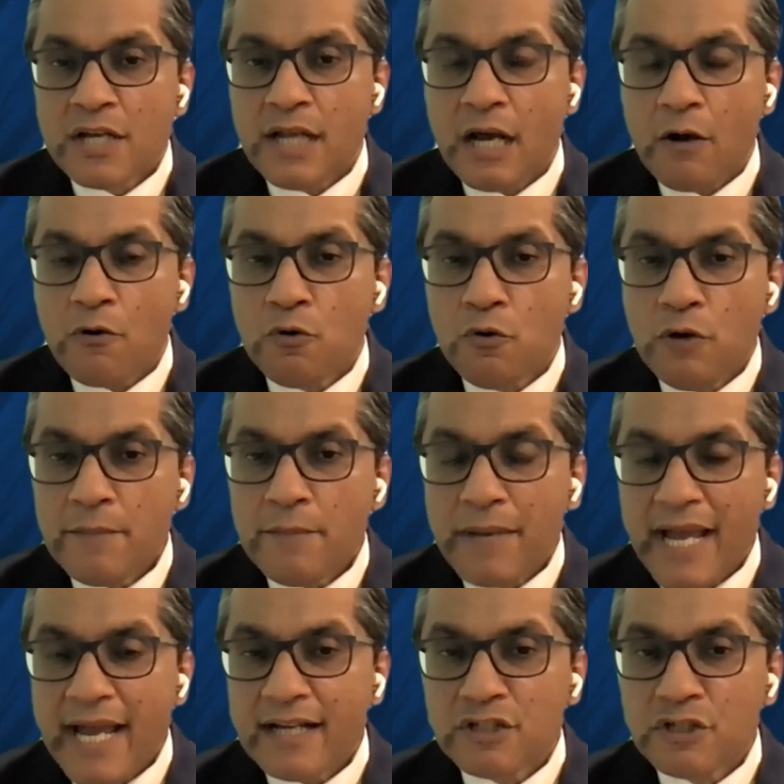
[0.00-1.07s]
Now, going
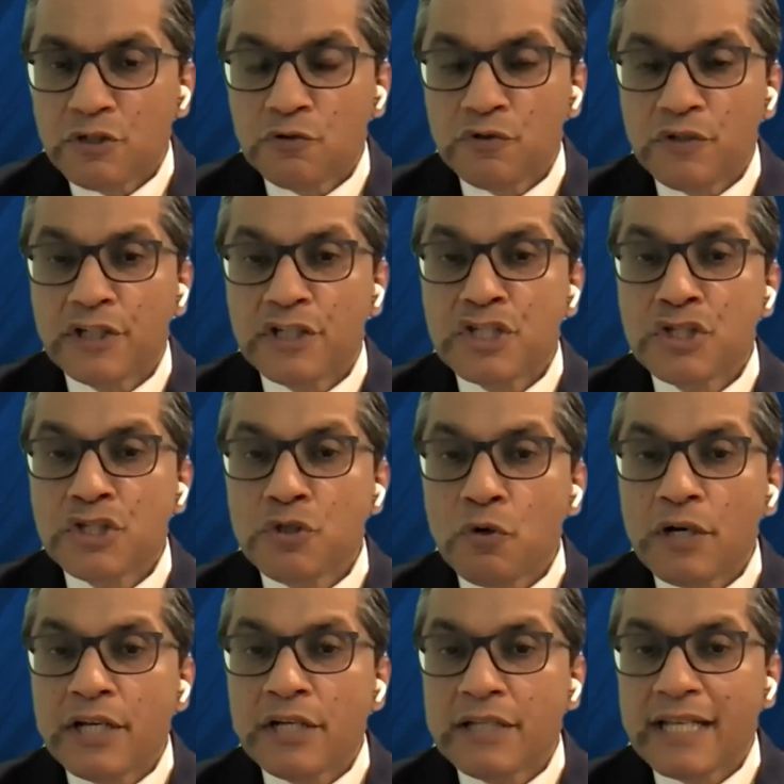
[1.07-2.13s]
back to, there is
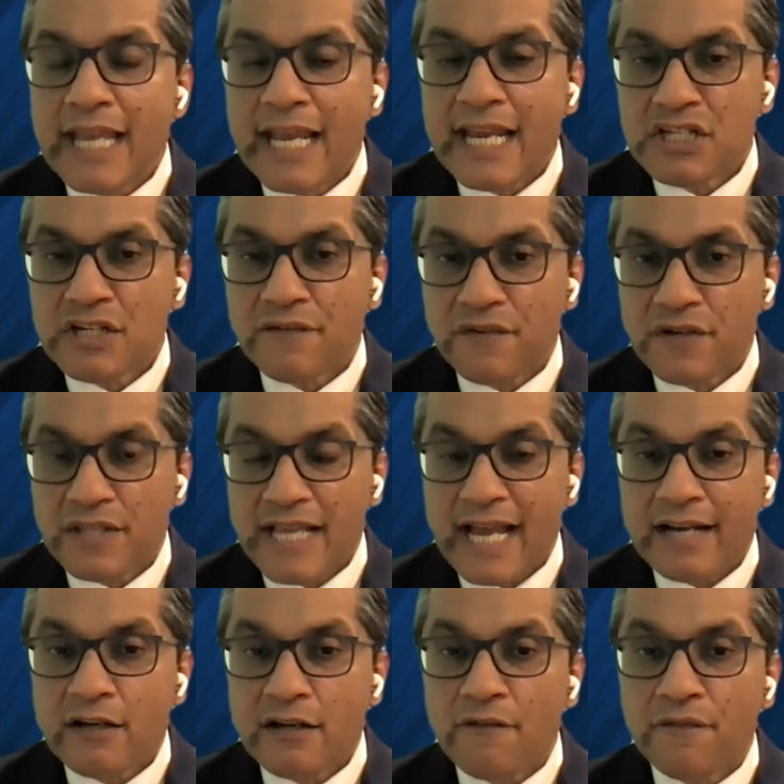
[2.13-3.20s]
no indication for that.